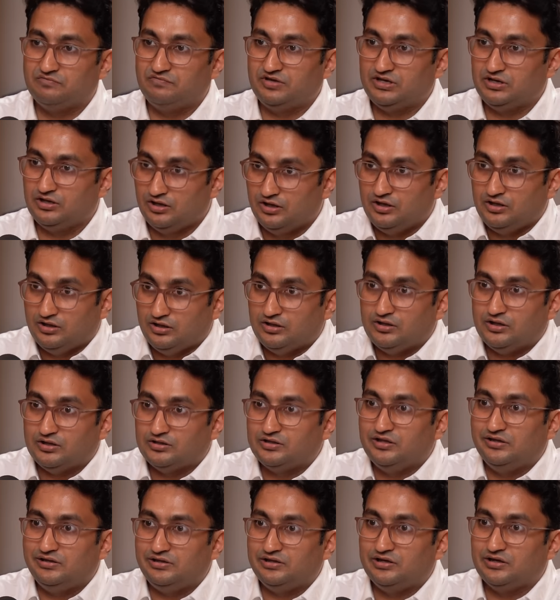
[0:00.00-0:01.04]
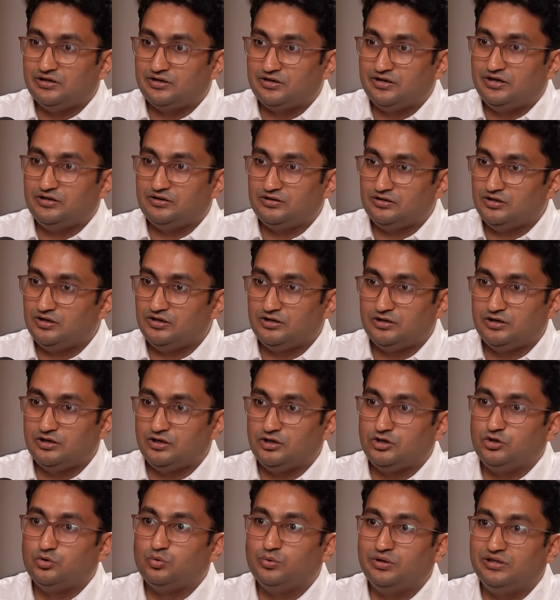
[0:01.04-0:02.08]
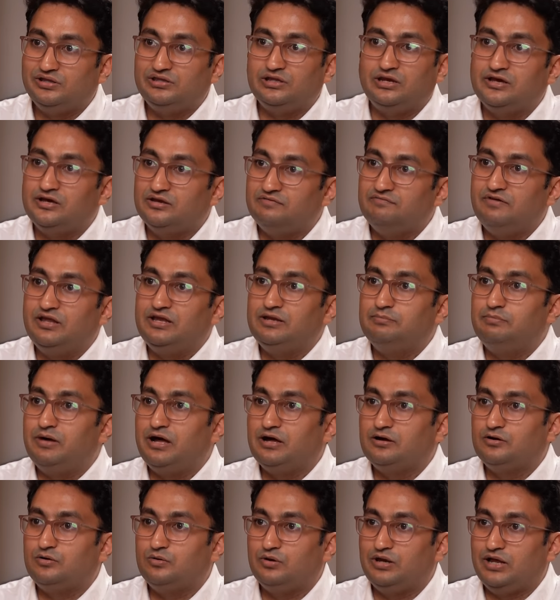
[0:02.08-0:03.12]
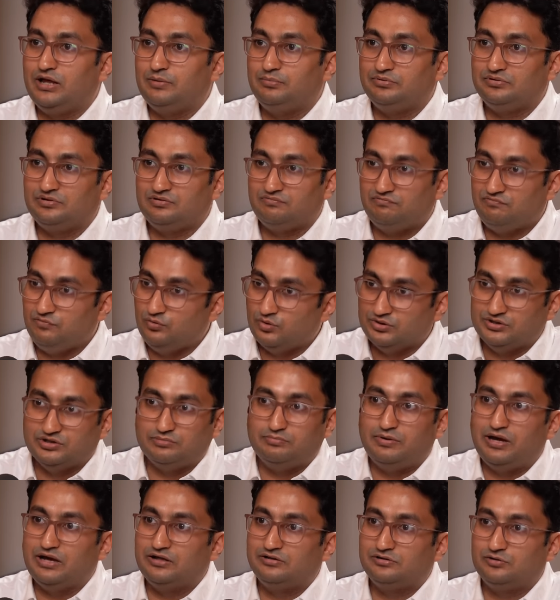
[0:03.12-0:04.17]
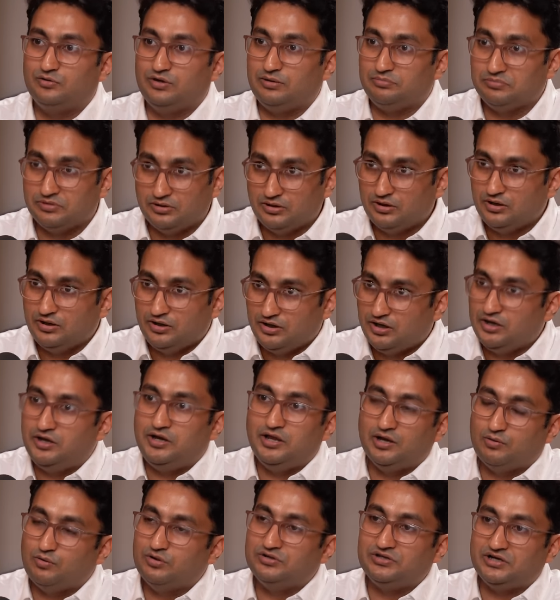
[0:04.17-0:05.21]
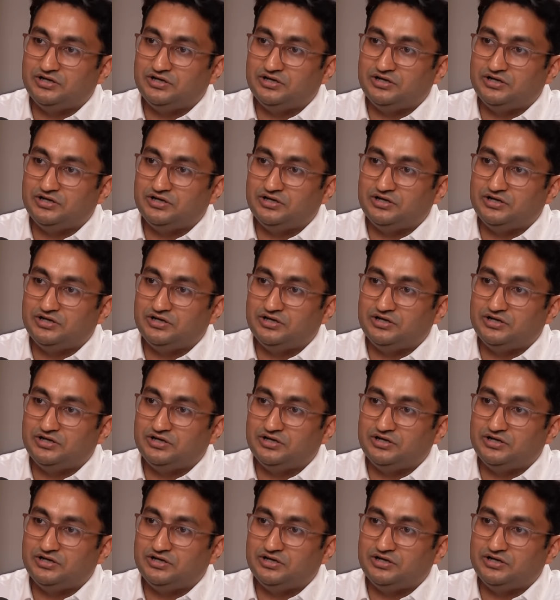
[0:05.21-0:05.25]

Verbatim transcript: When this year, right, US Silicon Valley Bank collapsed, few other banks collapsed. India was